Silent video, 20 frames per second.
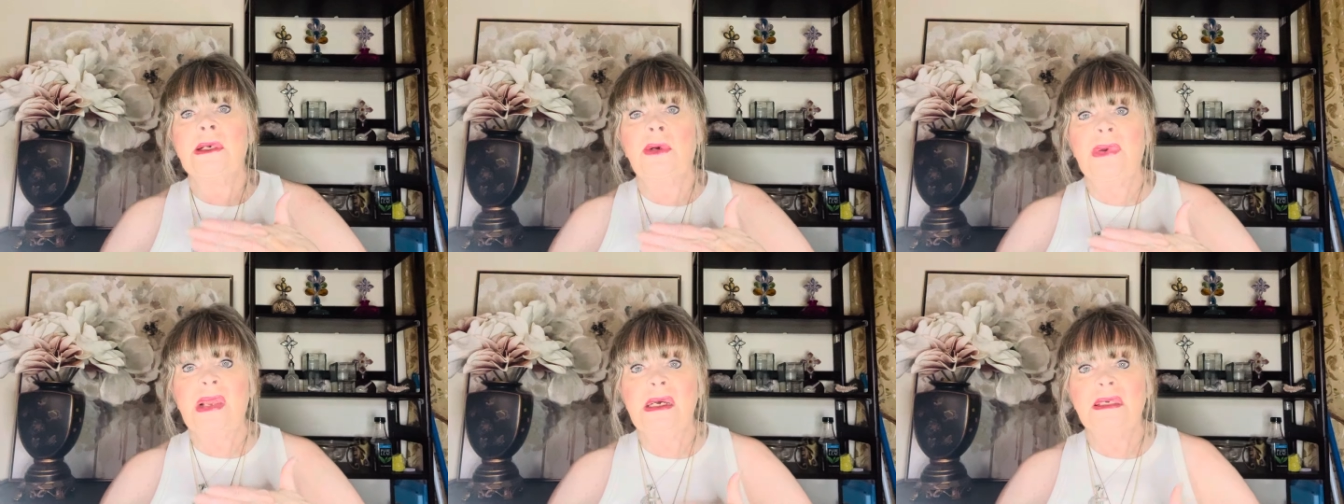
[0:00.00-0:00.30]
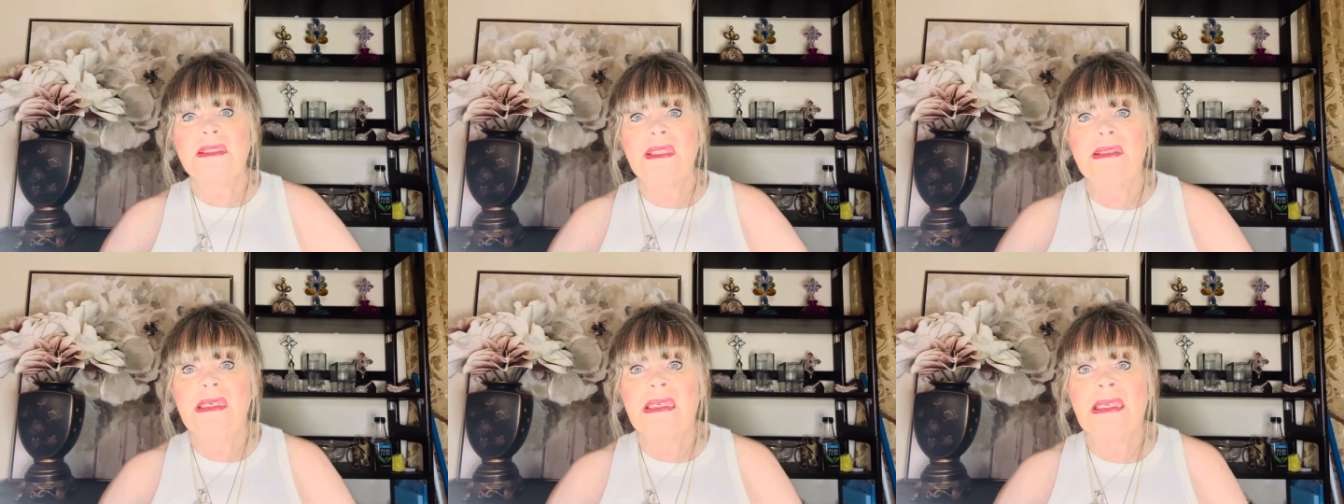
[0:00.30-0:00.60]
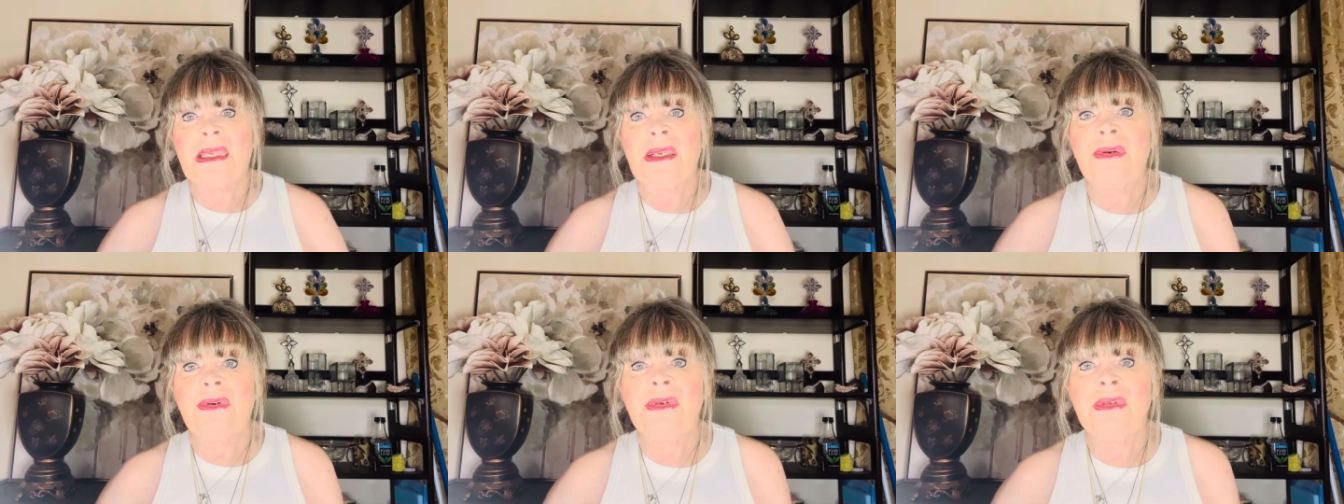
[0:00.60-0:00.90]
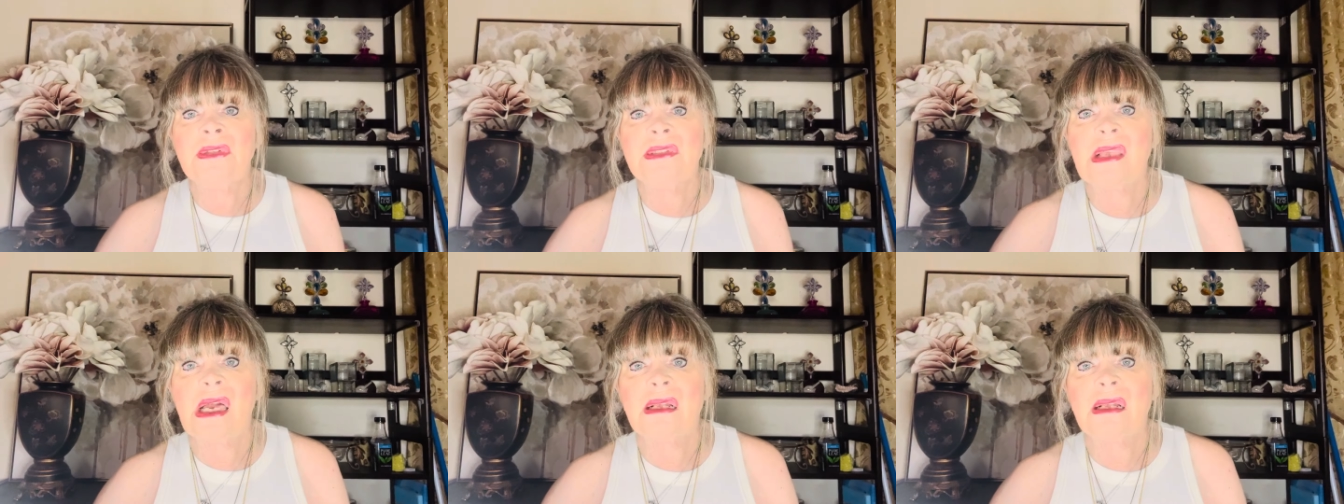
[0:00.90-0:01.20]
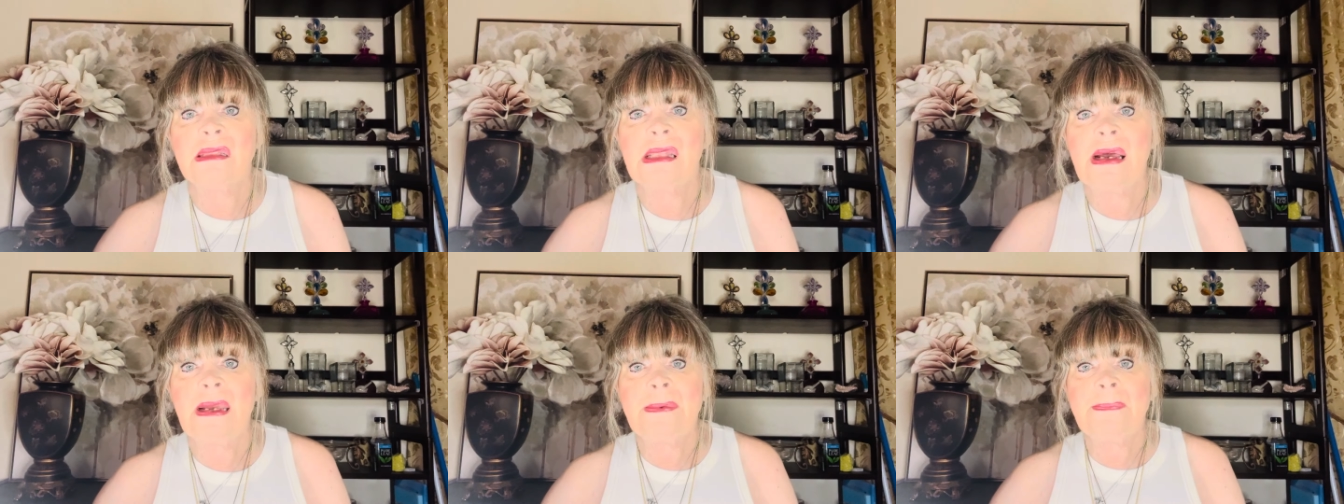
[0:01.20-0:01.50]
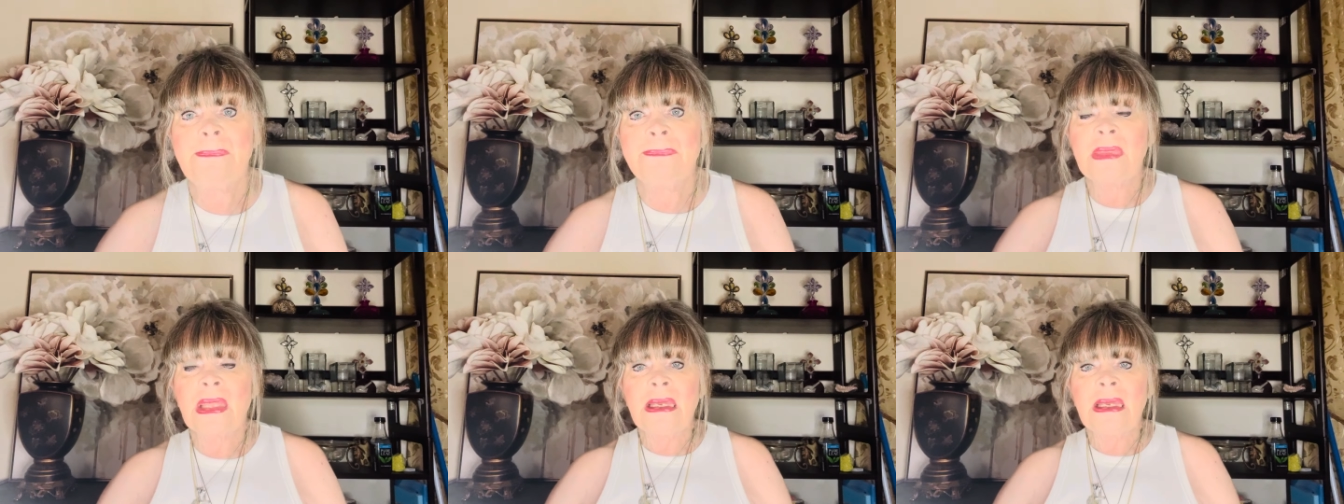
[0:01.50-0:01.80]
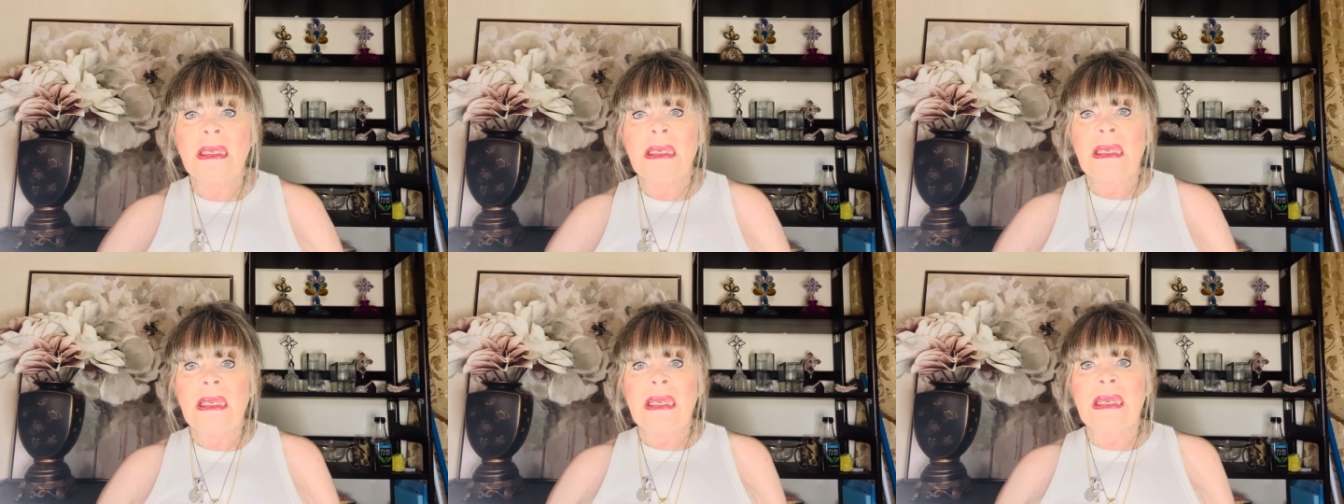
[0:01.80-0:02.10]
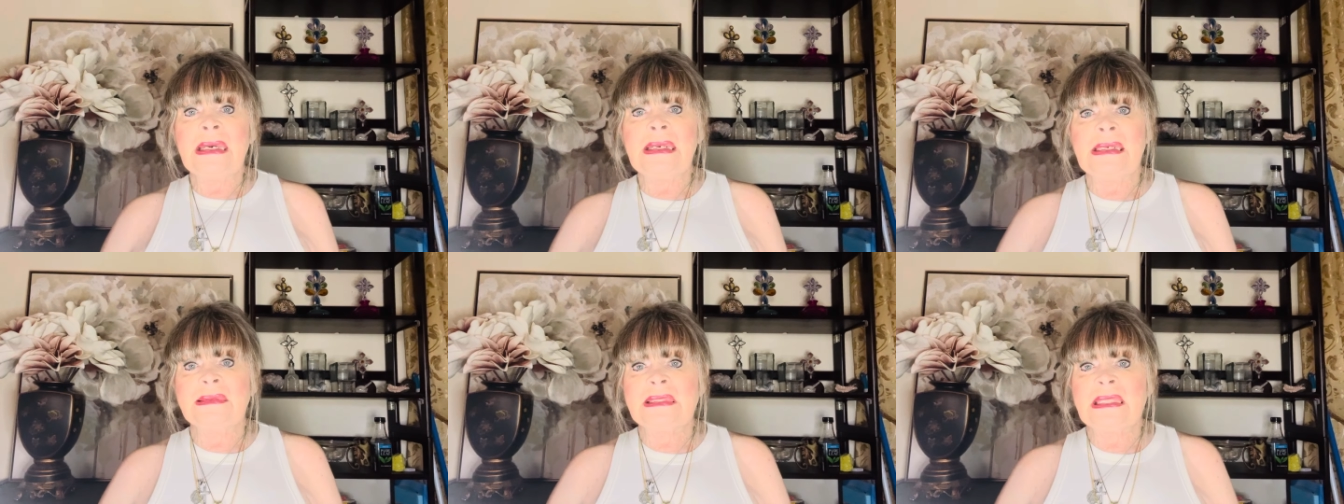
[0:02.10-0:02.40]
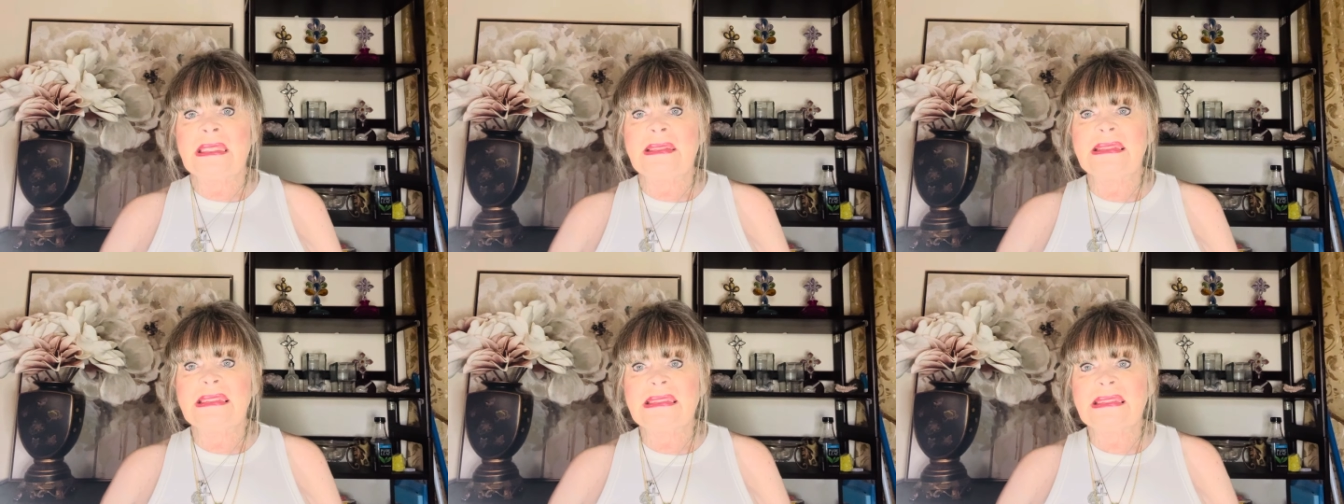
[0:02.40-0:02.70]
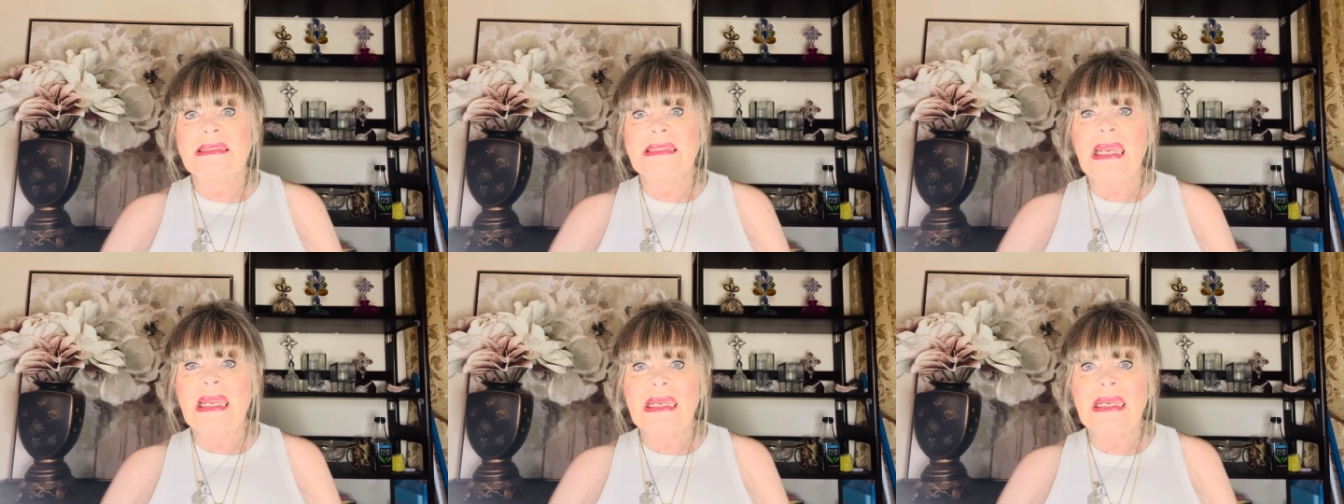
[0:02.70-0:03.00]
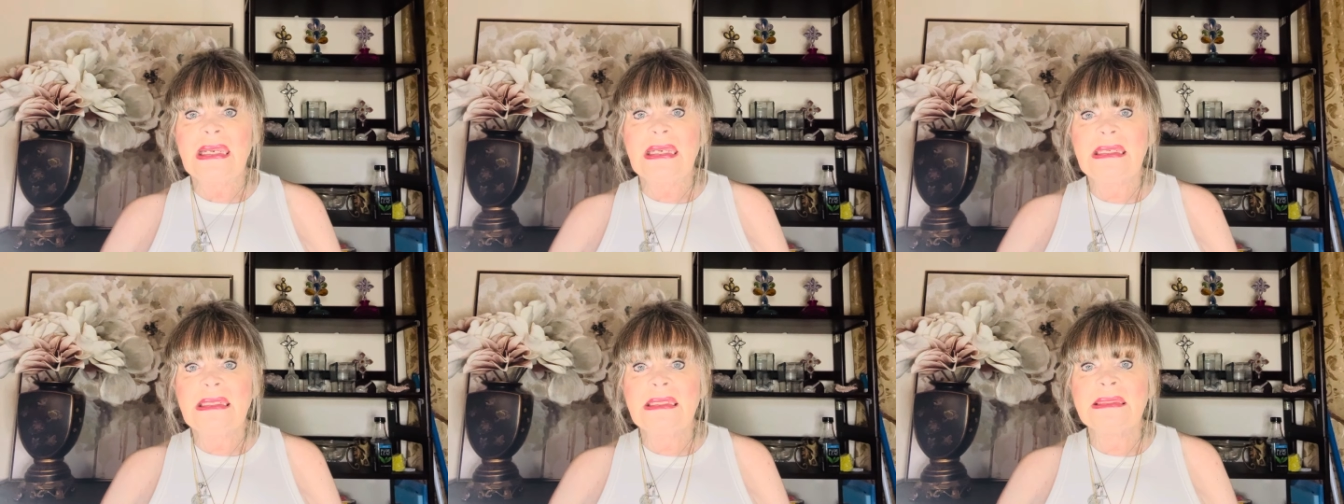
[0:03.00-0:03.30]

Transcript: around to the Karin Herzog line. And to this day,